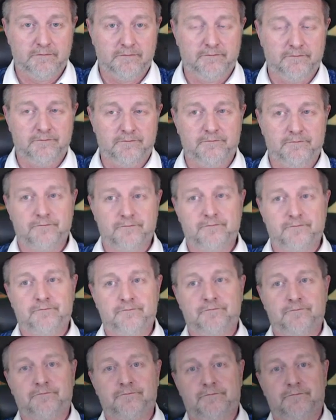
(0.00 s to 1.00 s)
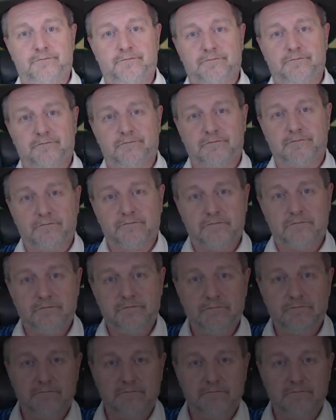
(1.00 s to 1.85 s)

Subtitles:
Nothing is said.